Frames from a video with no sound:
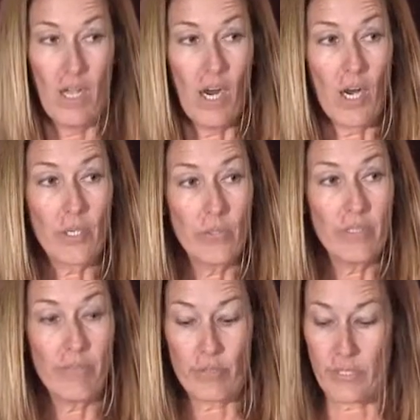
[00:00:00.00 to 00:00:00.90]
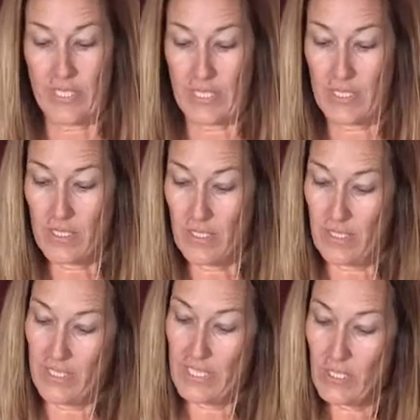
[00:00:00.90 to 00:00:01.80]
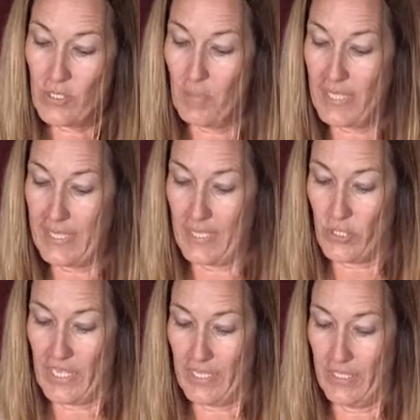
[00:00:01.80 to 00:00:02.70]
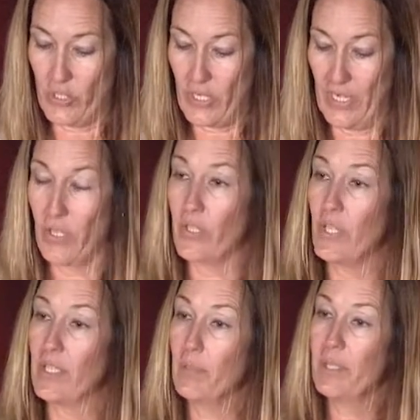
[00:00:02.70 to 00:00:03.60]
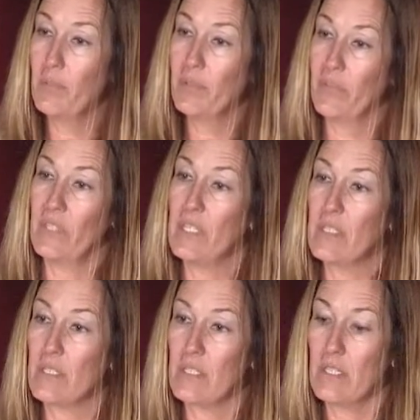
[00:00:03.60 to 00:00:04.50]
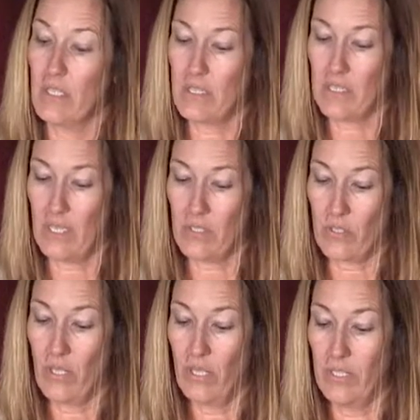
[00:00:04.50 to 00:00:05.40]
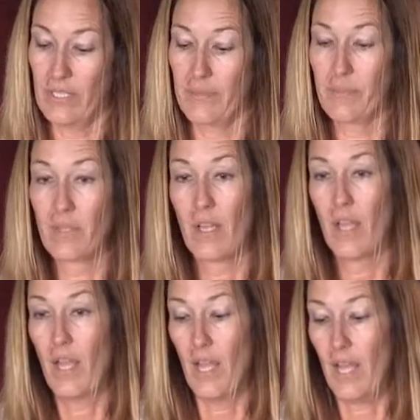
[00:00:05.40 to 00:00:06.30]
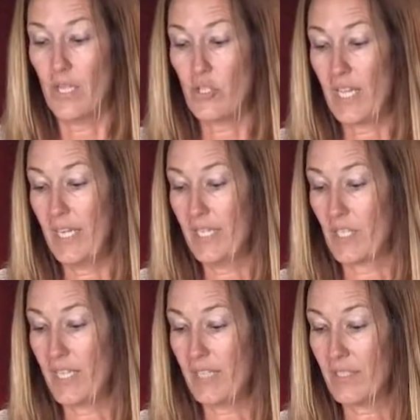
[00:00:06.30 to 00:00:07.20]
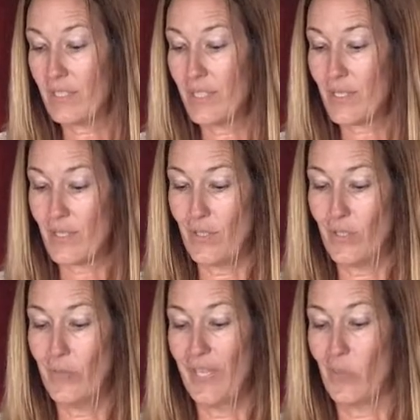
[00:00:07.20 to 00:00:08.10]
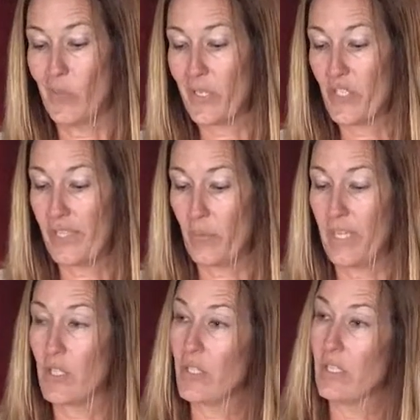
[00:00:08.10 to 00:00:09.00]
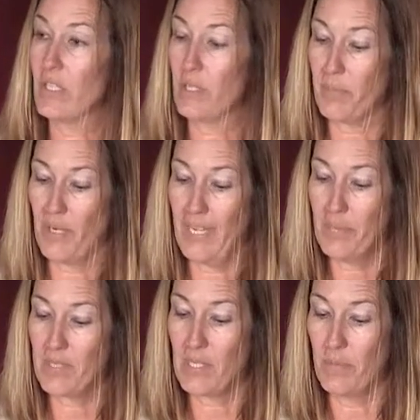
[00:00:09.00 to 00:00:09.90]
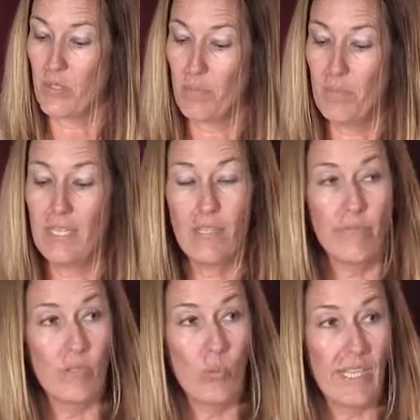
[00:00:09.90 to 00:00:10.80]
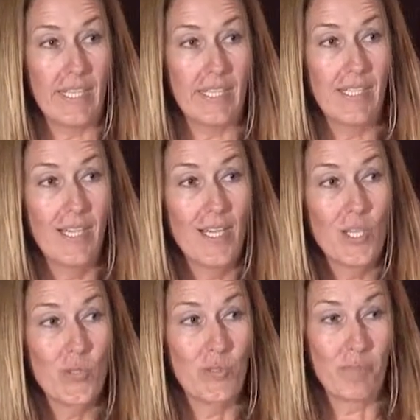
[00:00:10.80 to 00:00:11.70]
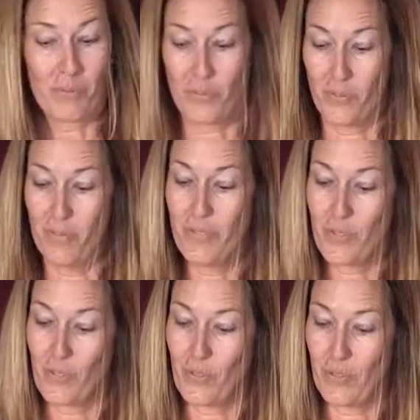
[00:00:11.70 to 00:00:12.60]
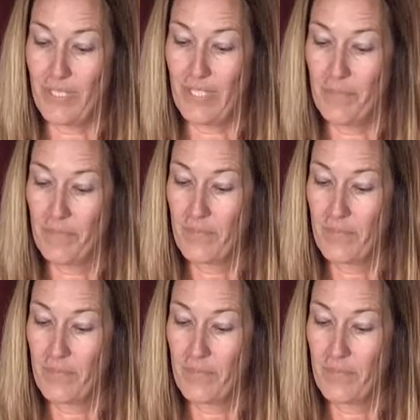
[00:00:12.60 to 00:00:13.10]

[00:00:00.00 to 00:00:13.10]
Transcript: Our universities need to meet that challenge, and our young people need to see this as a calling. Educating a technically skilled and aware generation is perhaps the most meaningful way to improve security.